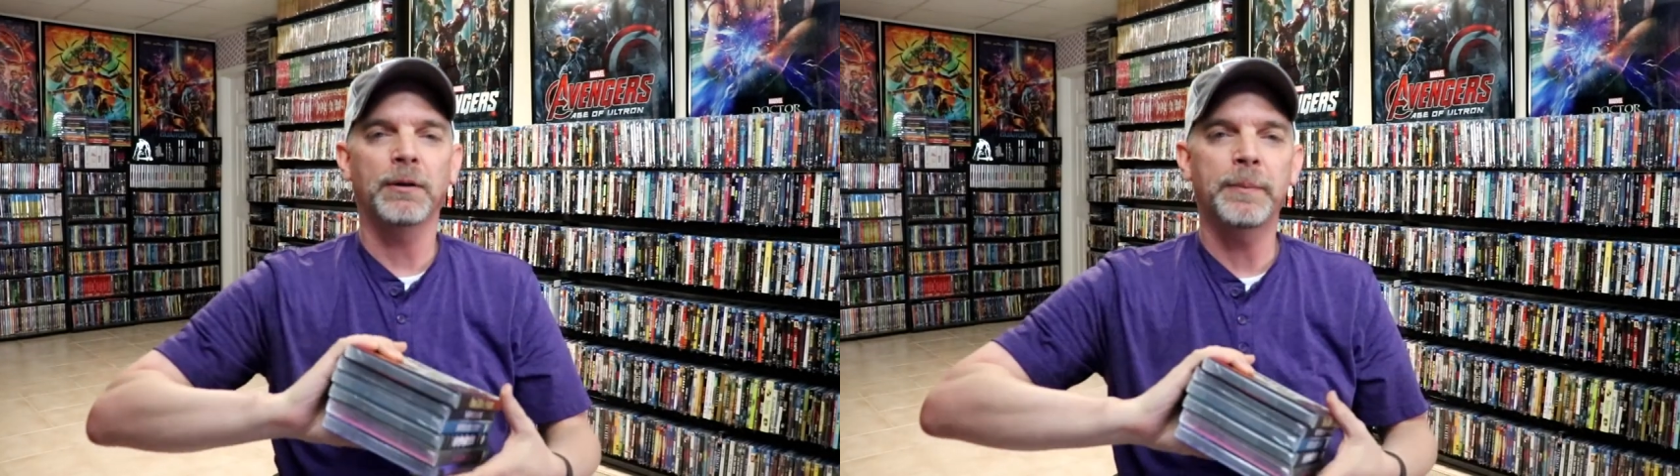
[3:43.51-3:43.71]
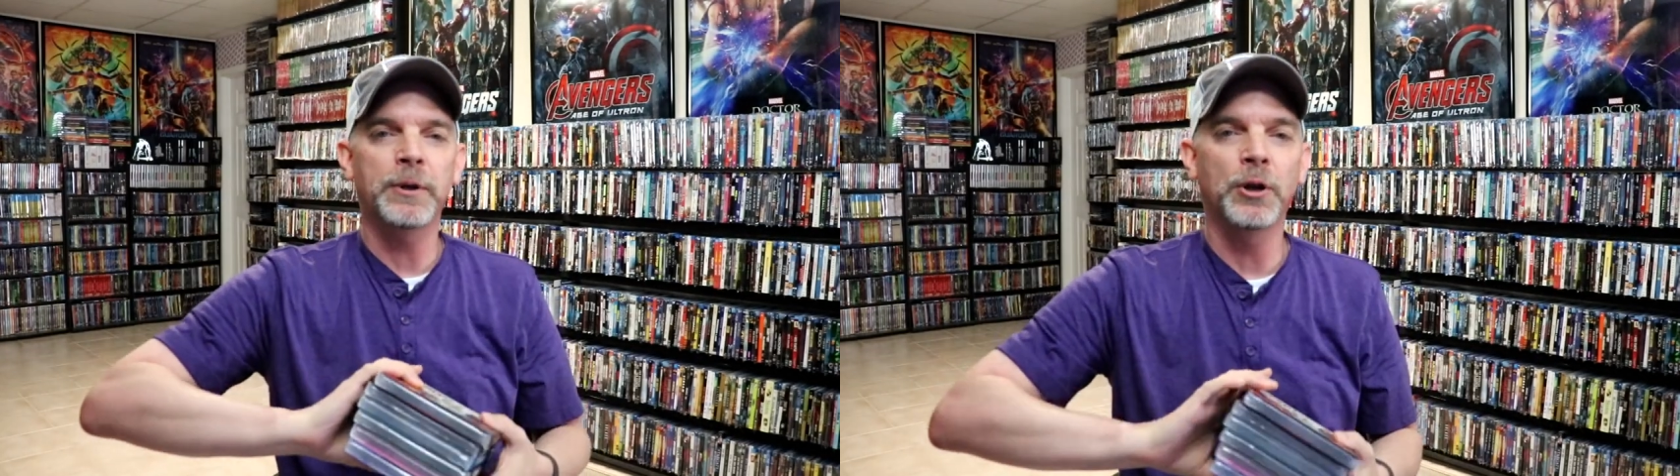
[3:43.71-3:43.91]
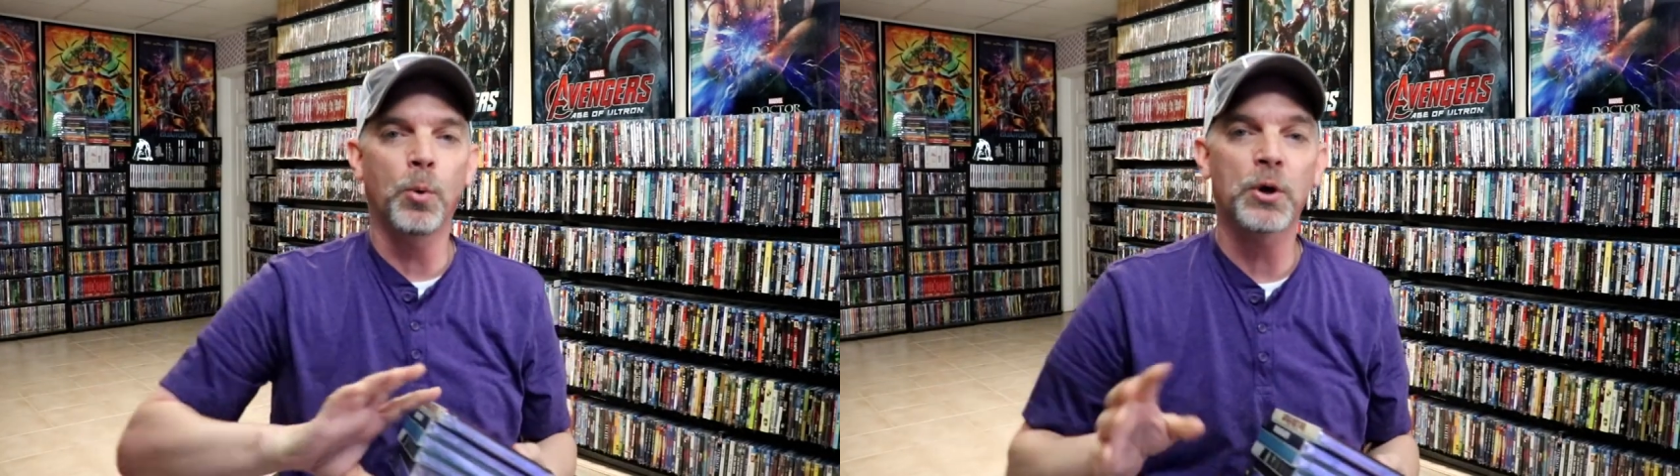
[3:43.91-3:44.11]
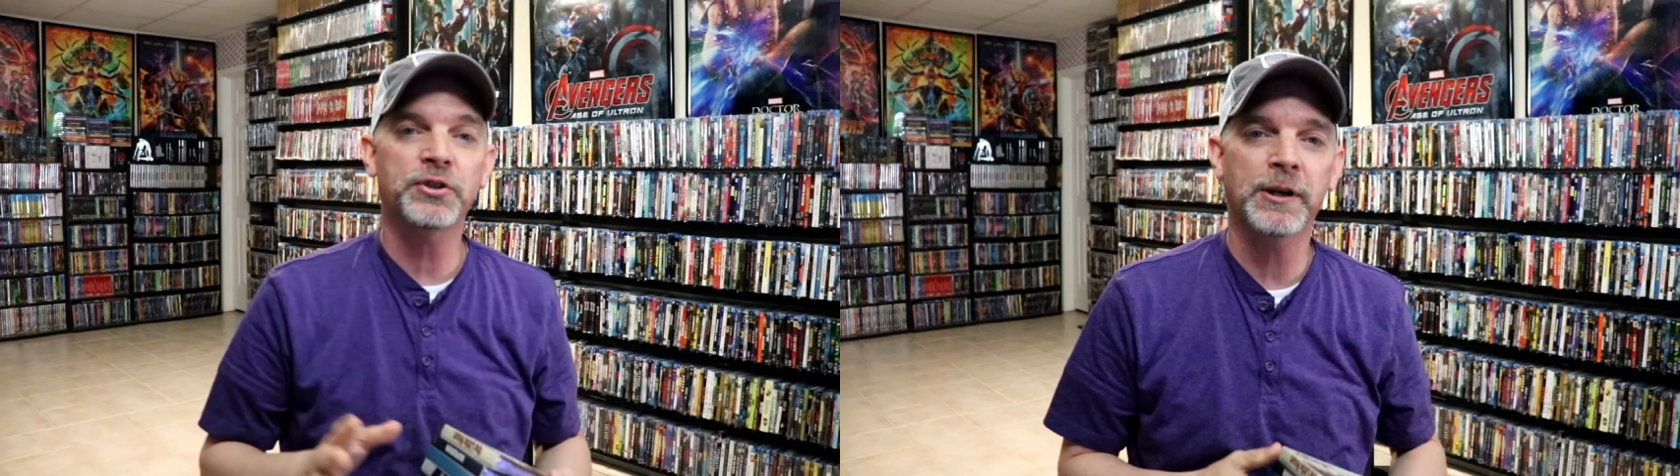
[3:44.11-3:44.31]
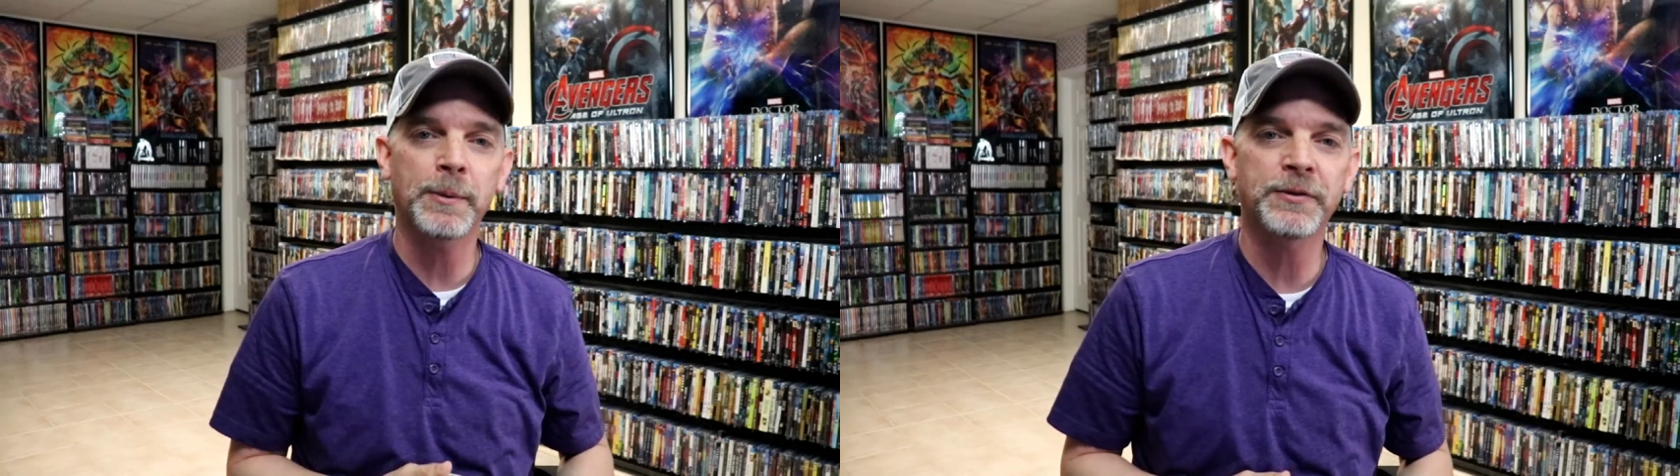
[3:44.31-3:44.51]
Let me know what
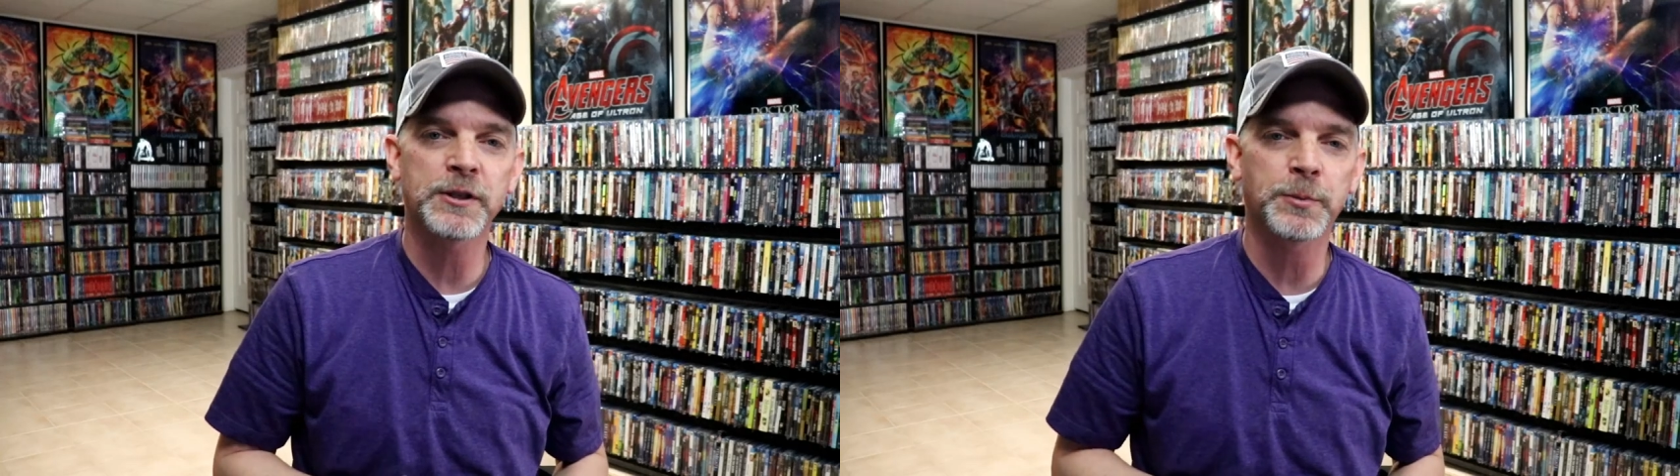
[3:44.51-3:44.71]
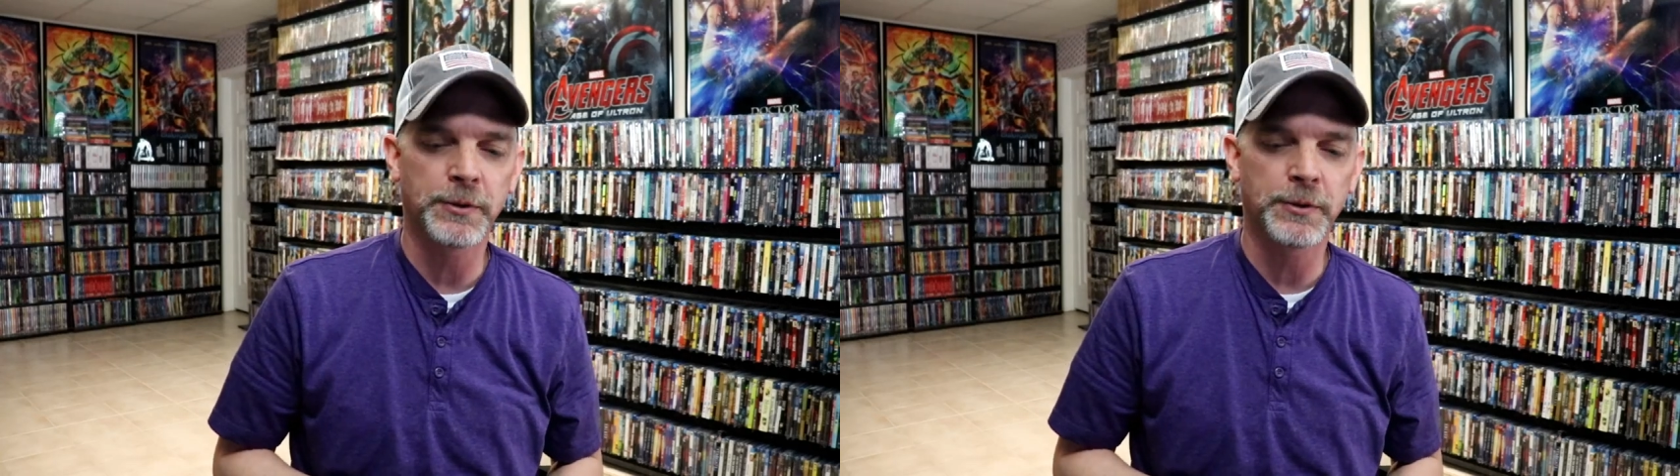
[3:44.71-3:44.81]
you think about these